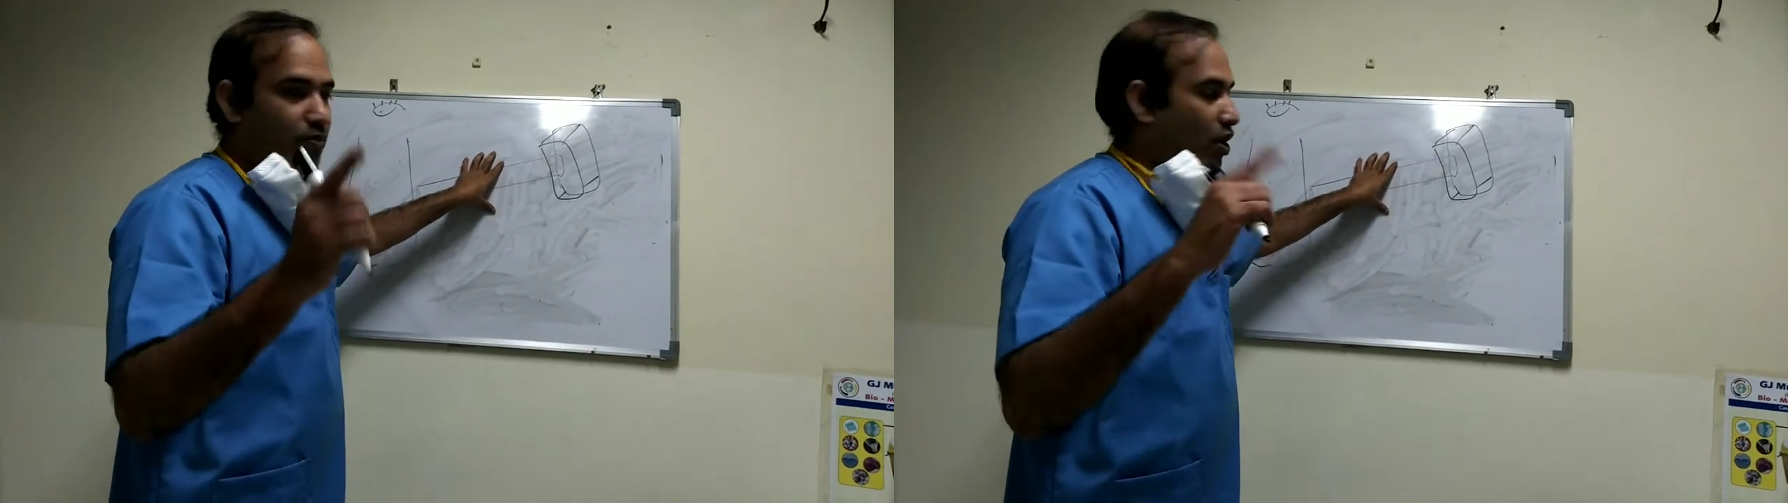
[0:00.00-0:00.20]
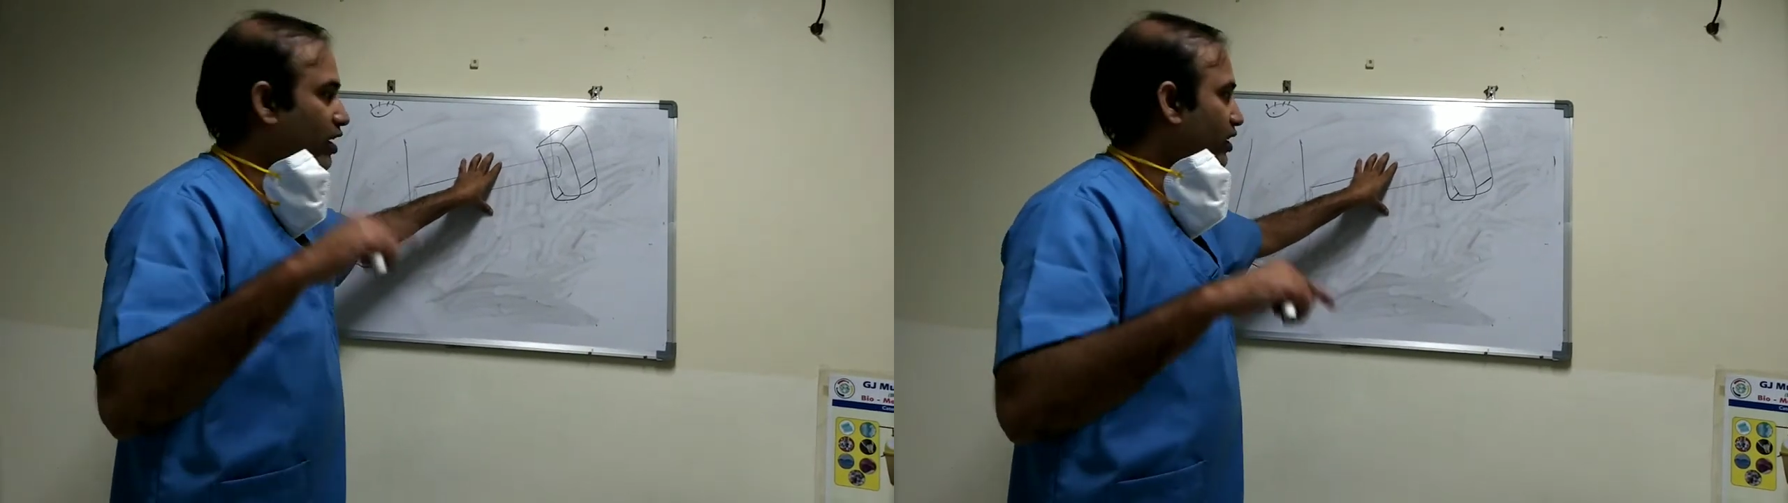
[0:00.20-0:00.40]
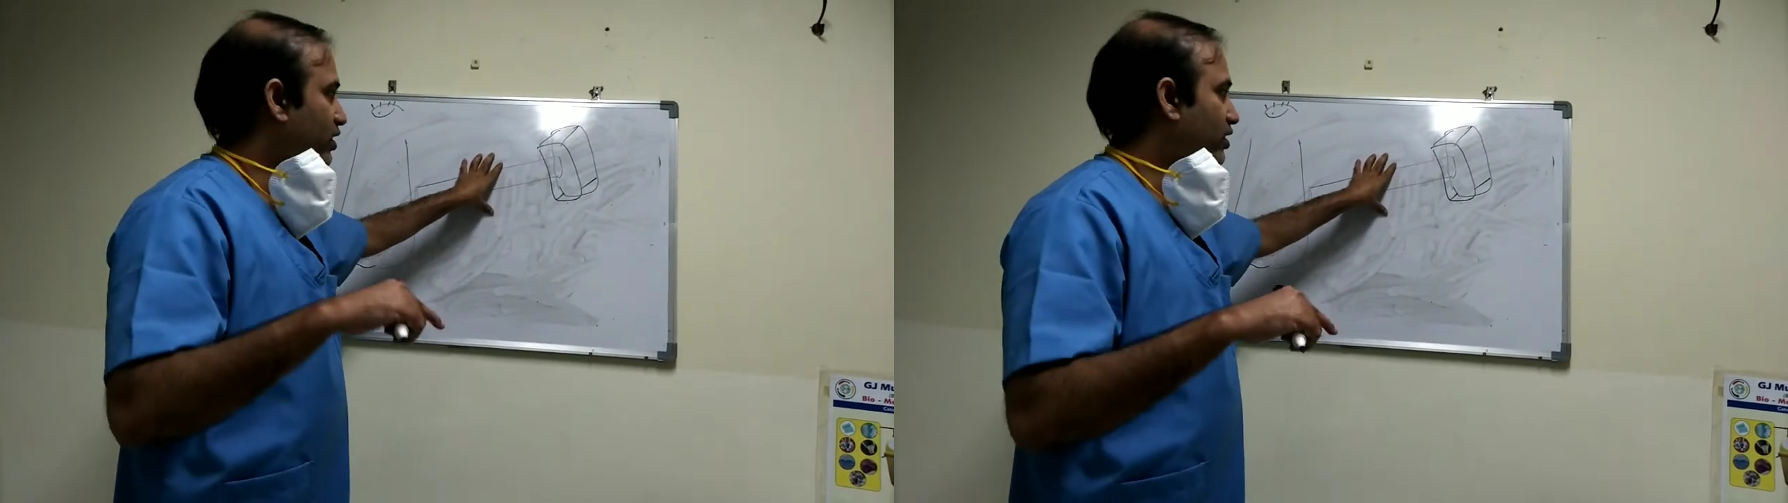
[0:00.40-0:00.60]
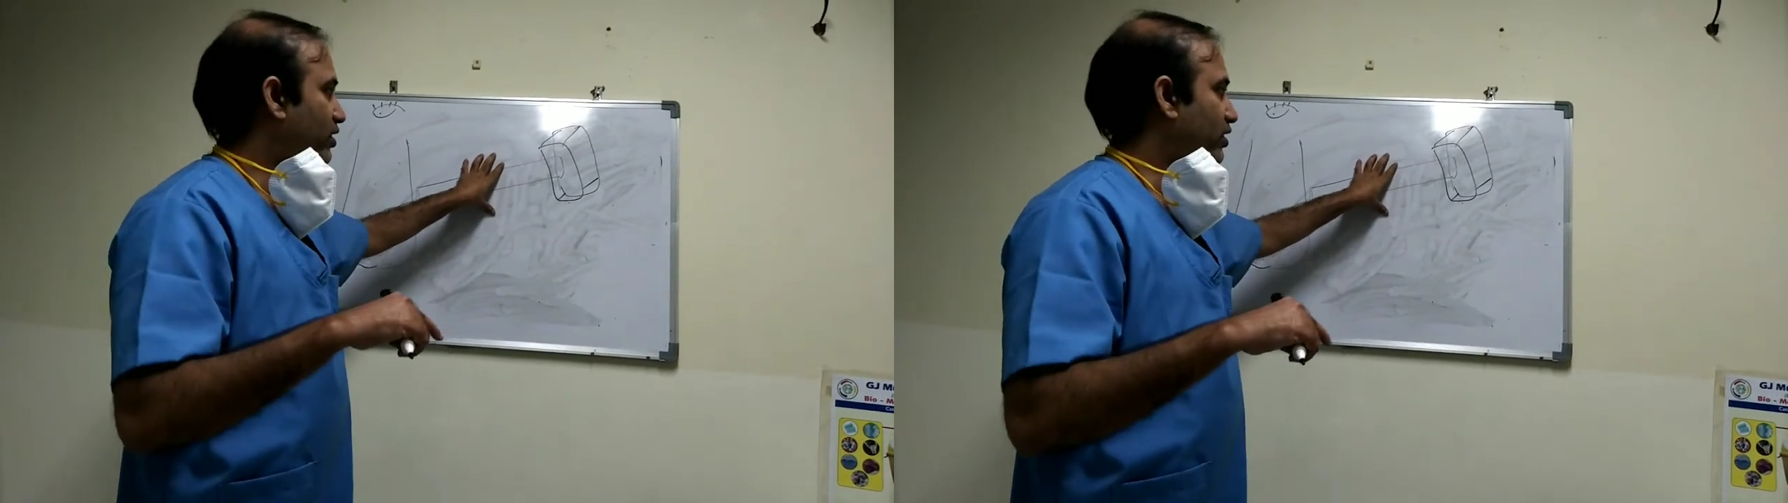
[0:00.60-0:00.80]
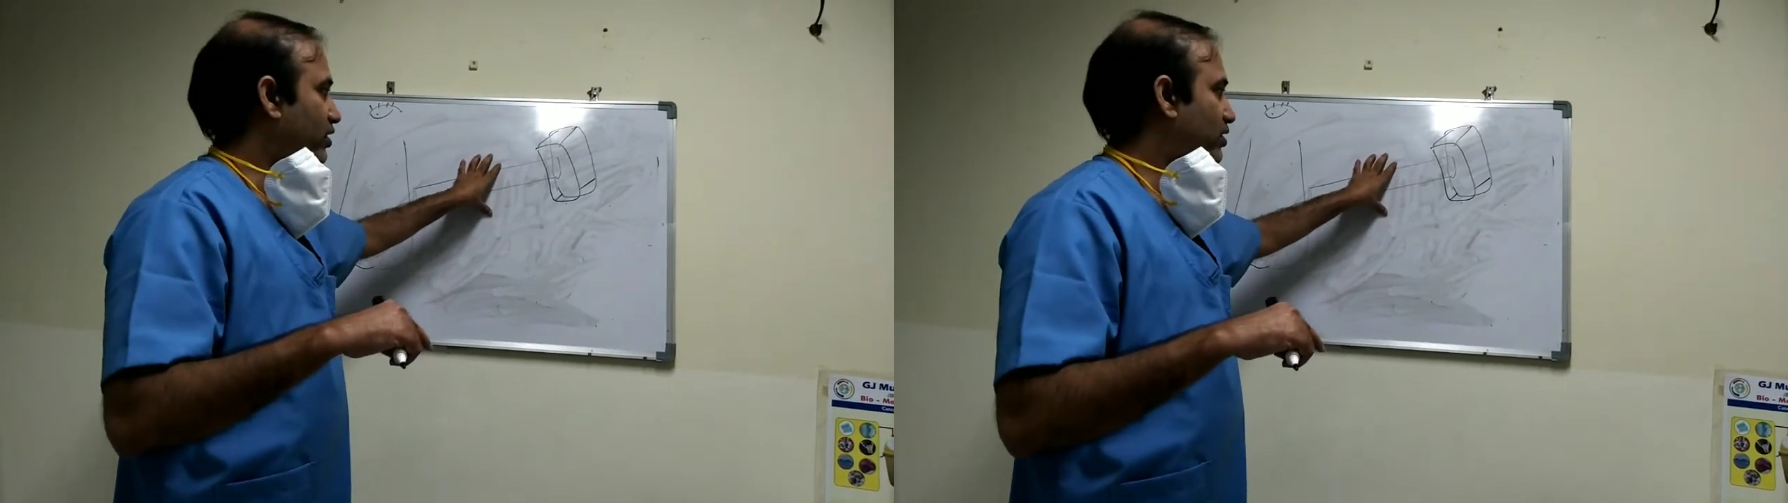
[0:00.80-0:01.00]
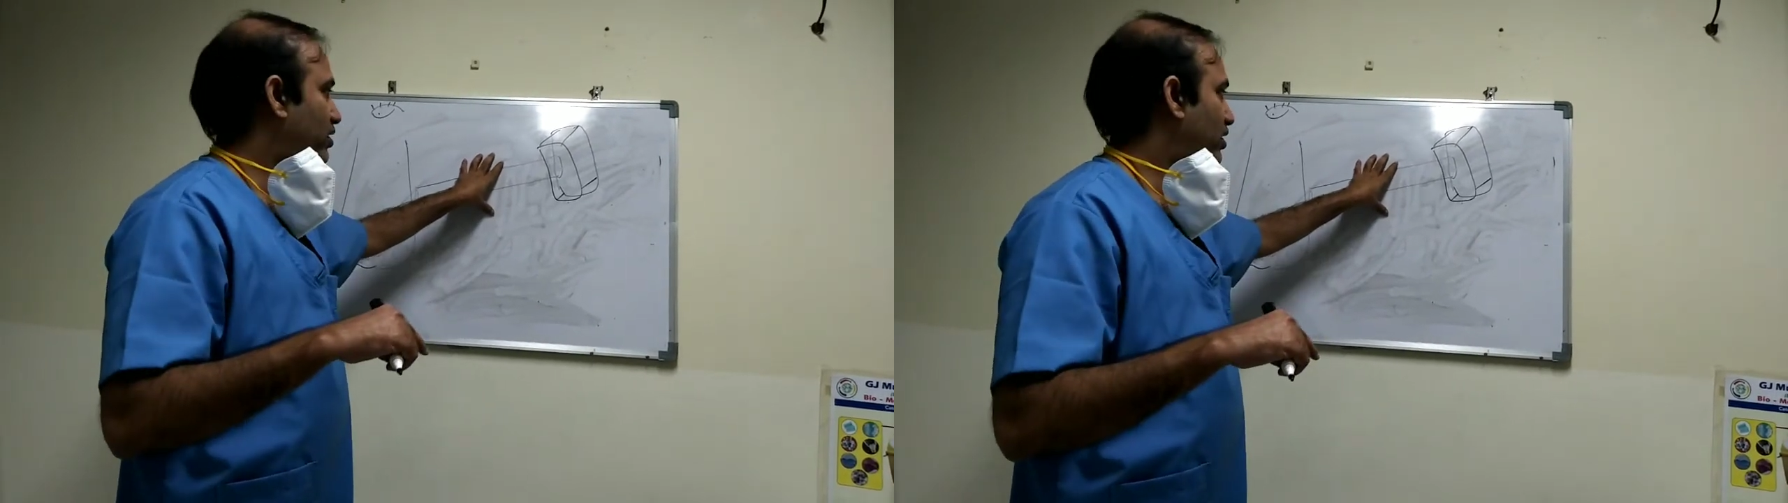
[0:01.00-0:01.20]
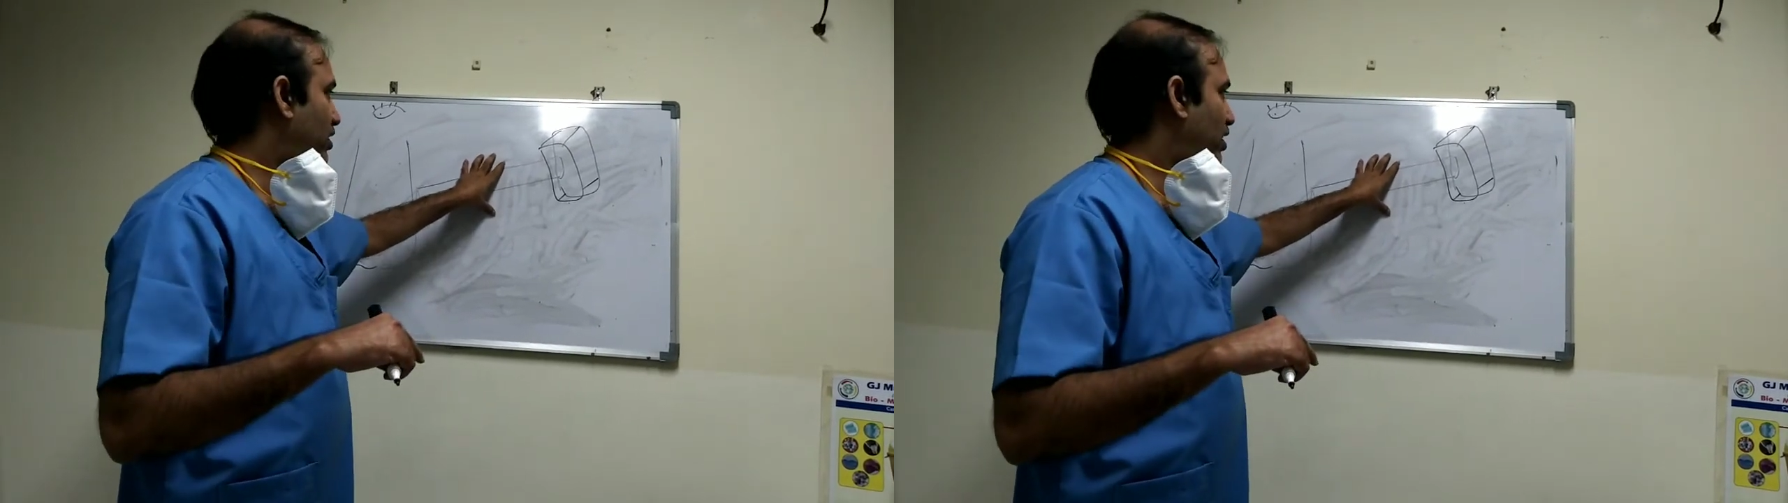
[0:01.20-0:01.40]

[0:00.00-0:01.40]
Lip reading: point here is,